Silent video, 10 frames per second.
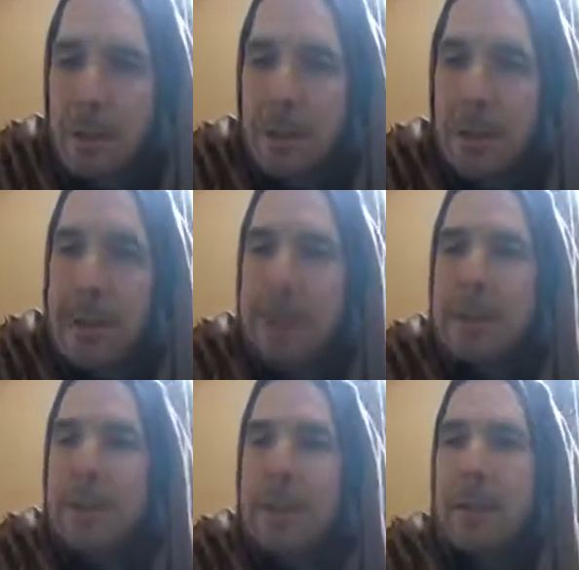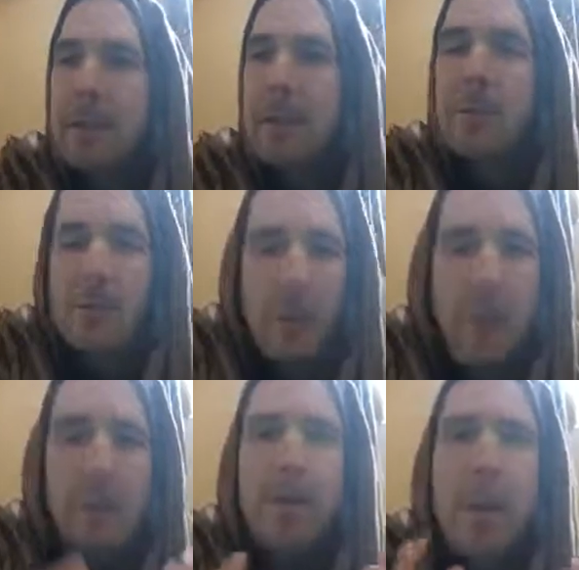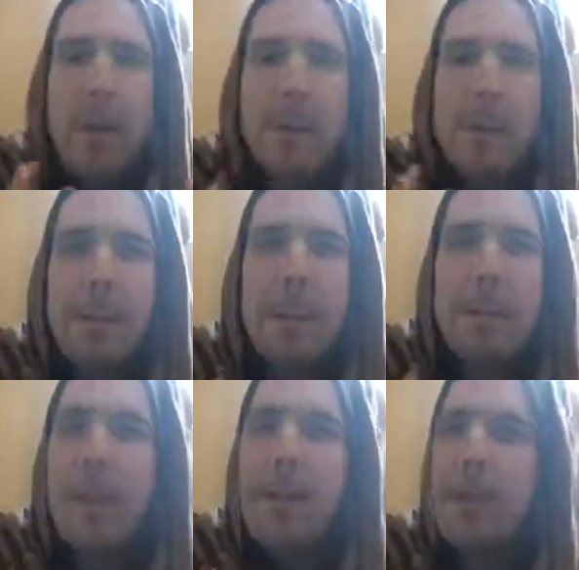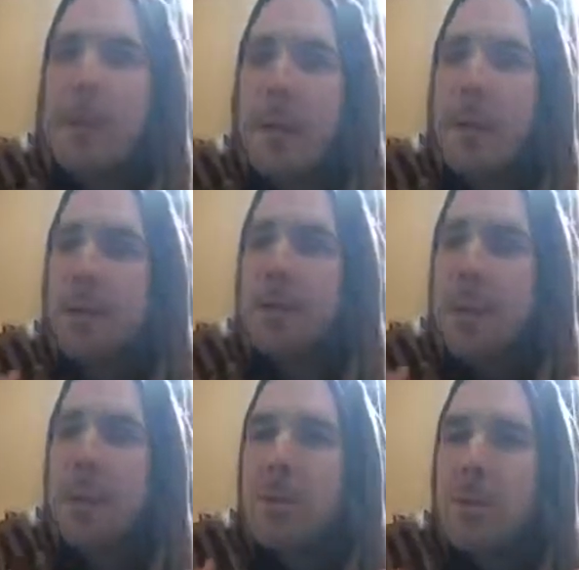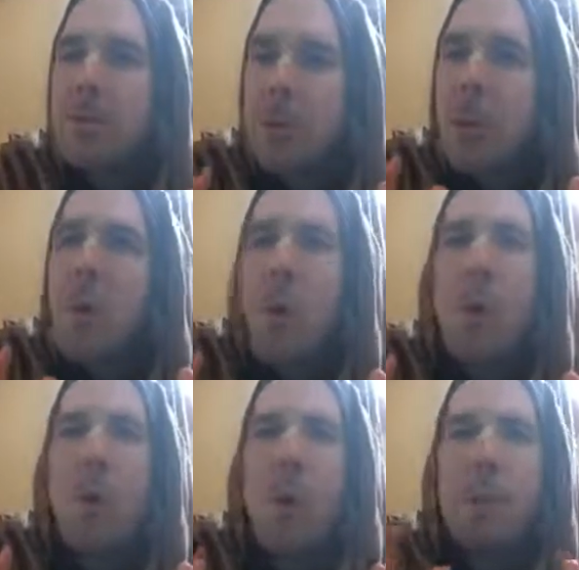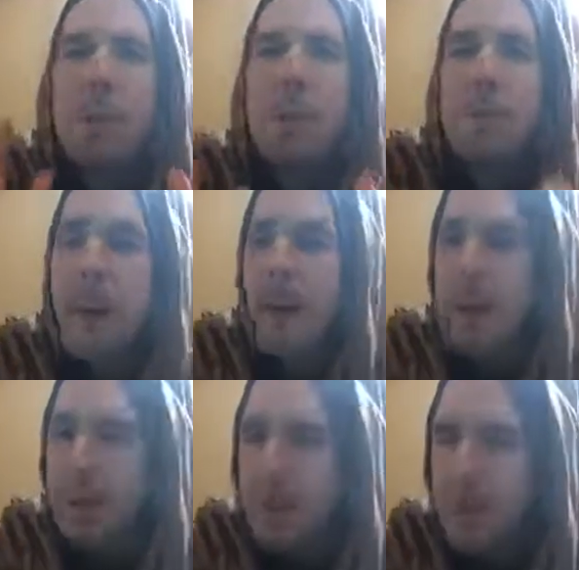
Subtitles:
Right? This is why the Bhagavad-Gita is so inspiring,